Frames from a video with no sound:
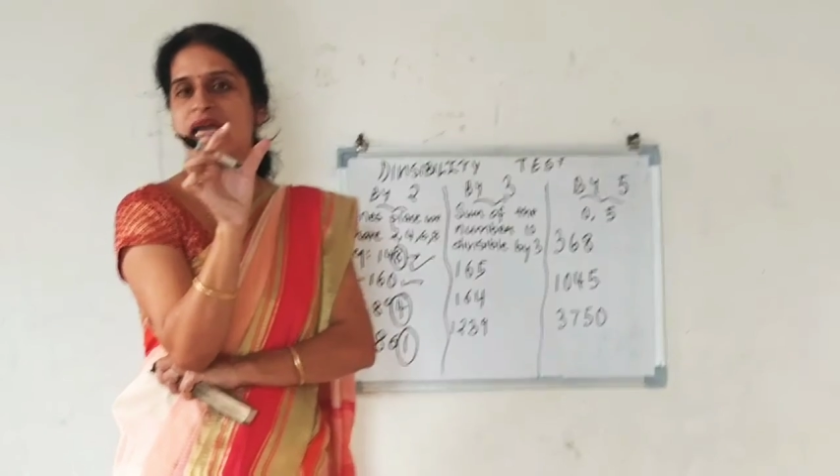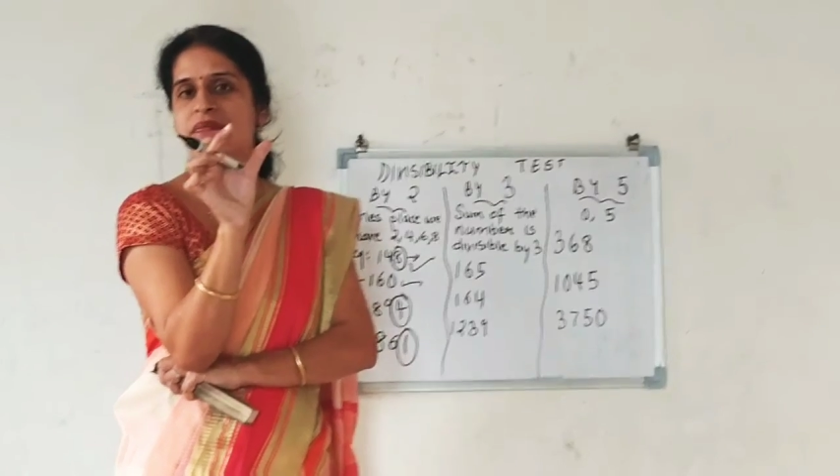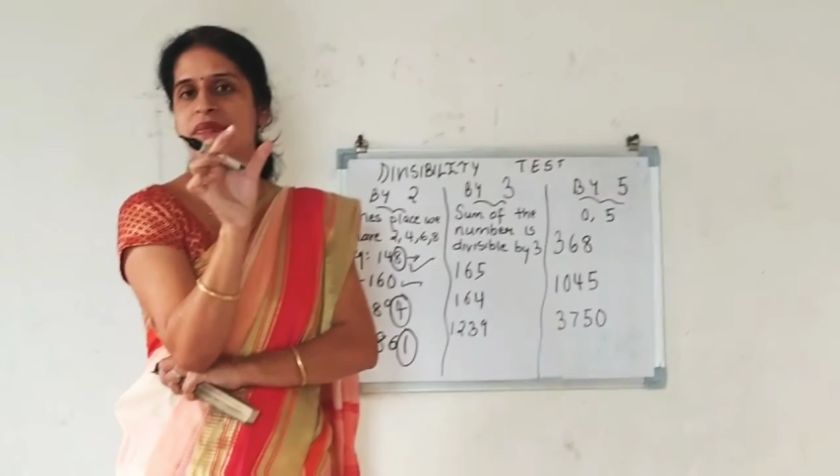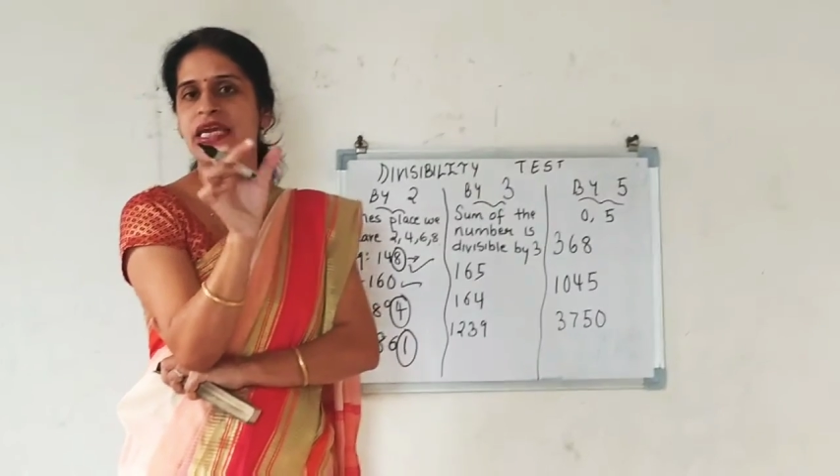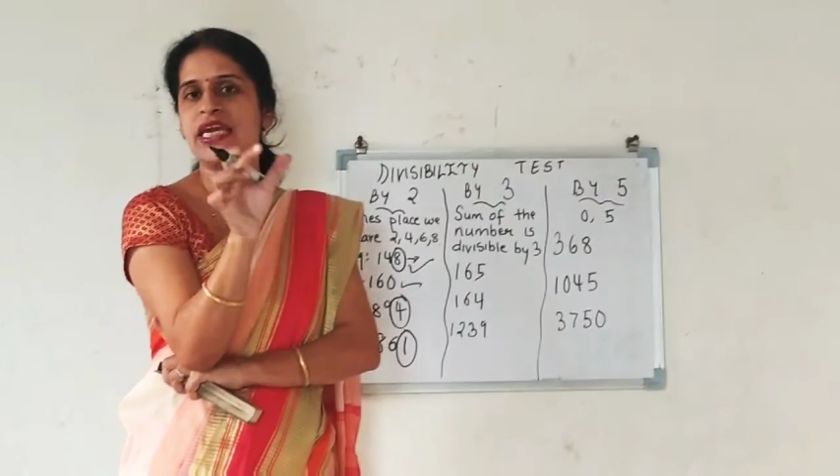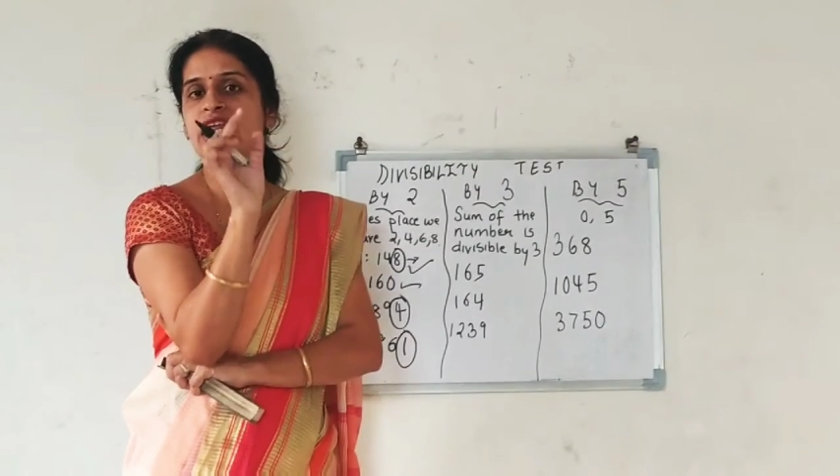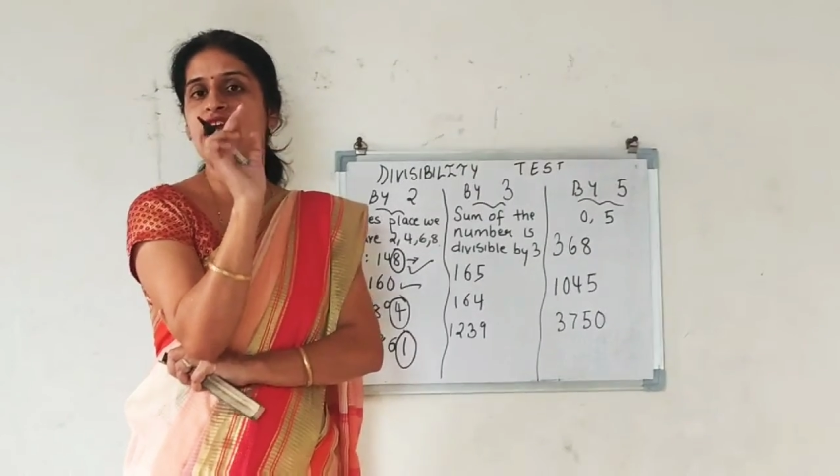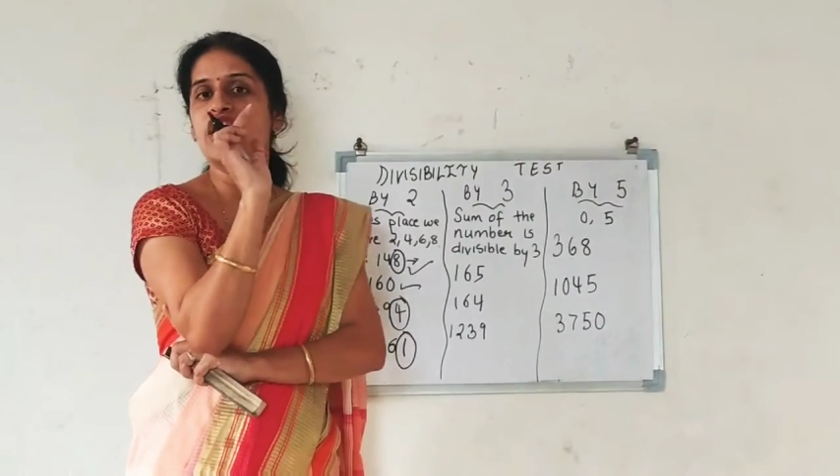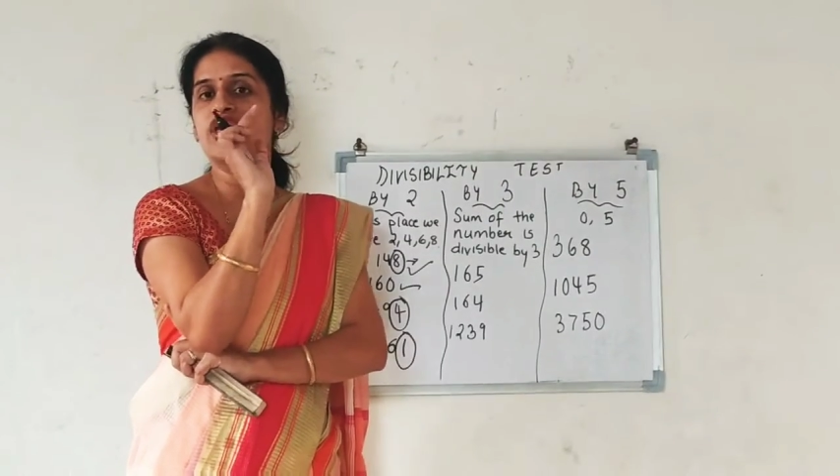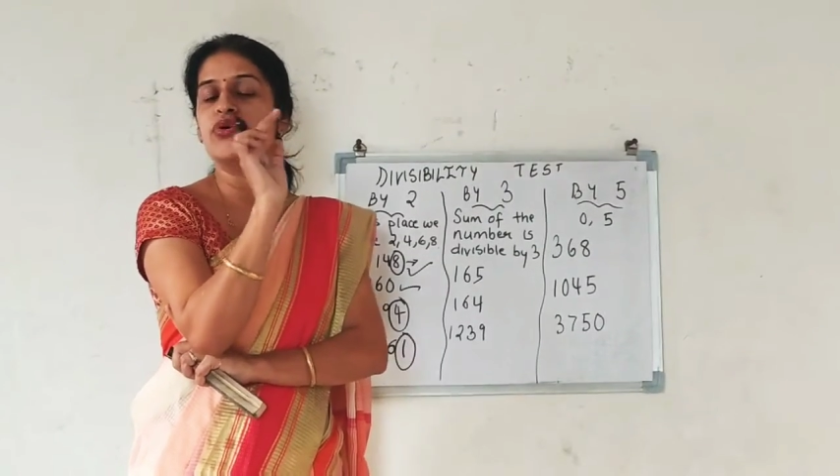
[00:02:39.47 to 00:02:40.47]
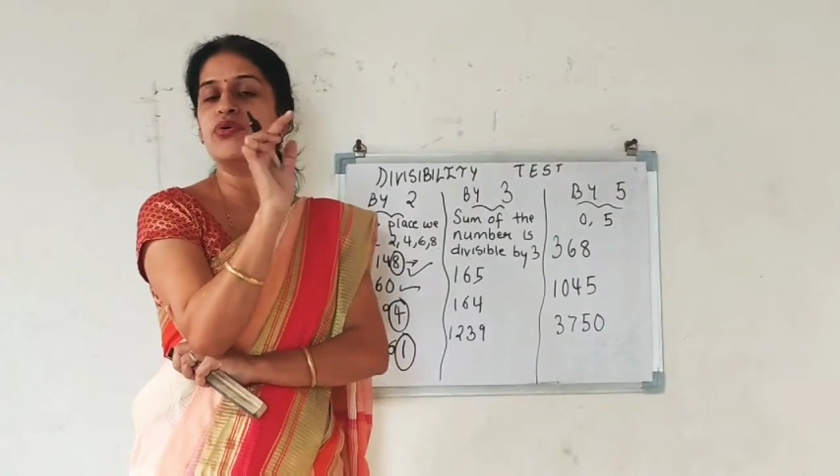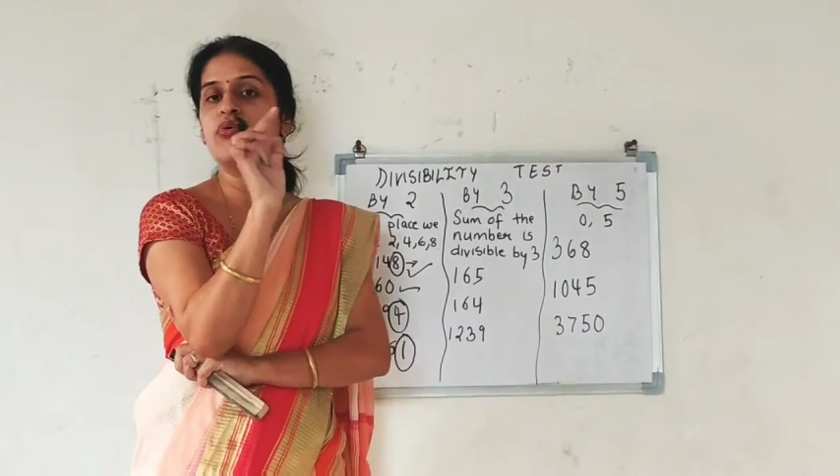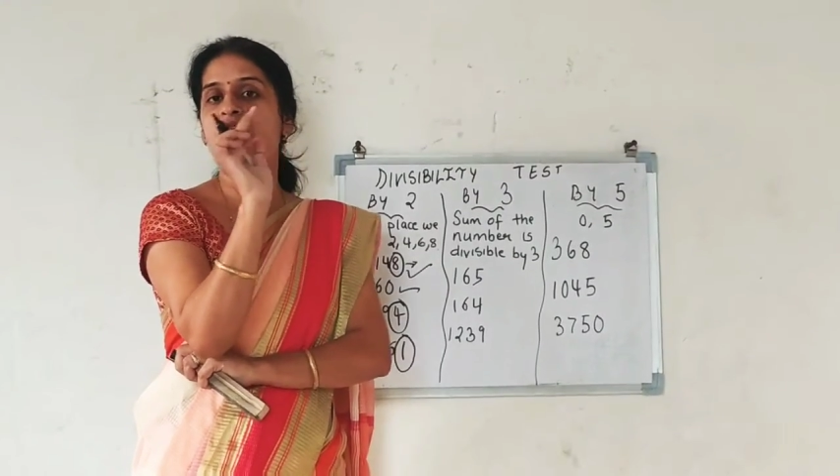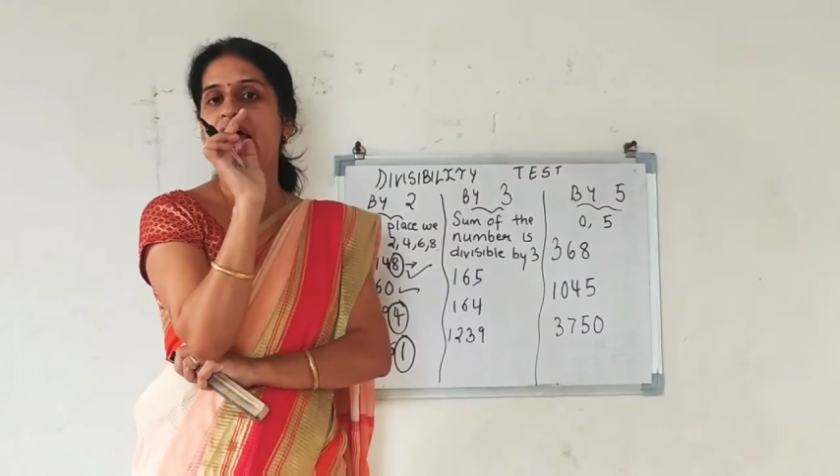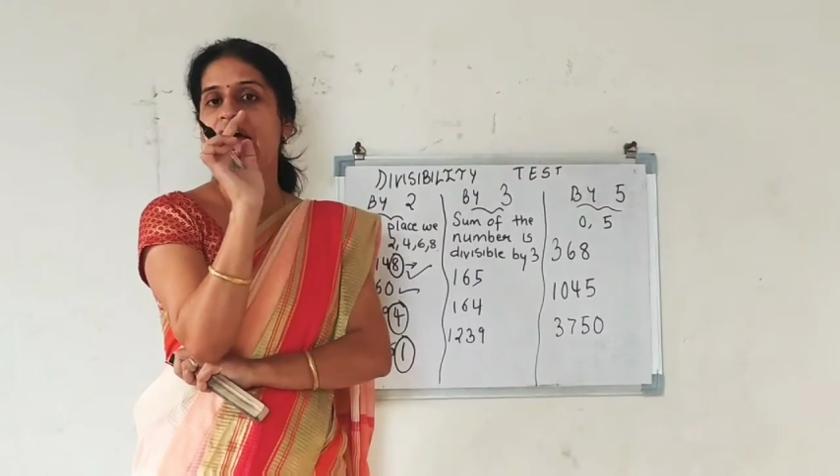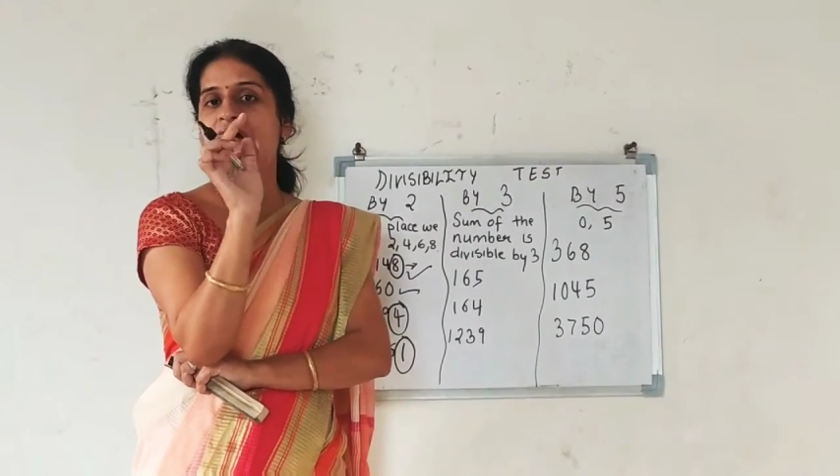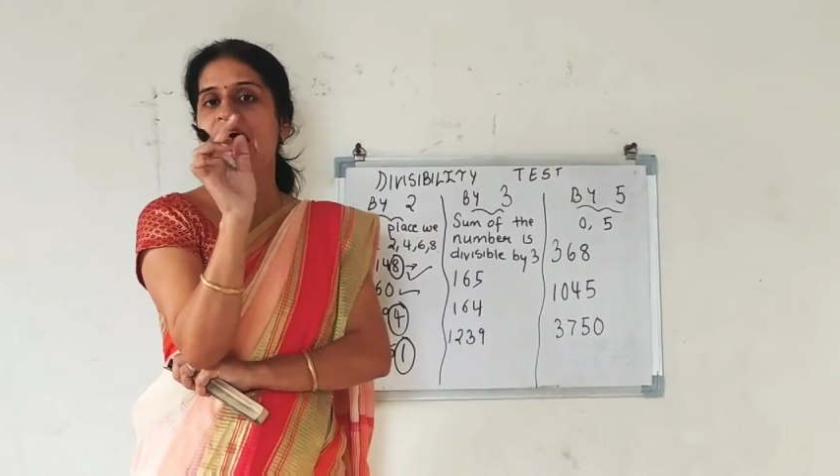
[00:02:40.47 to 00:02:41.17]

I mean you